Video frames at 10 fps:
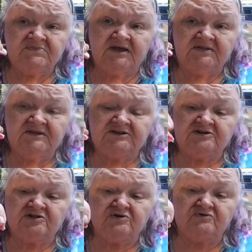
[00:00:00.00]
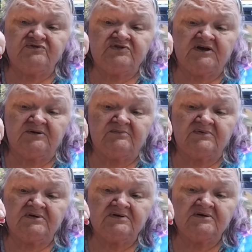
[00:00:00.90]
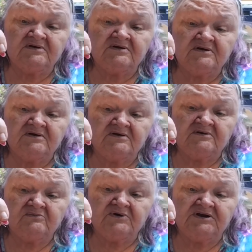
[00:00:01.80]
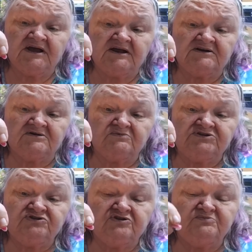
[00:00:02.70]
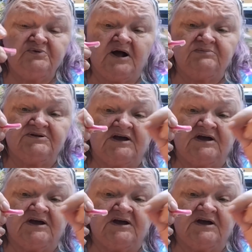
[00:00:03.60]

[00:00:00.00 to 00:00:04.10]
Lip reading: and then close them one-handed, which you could probably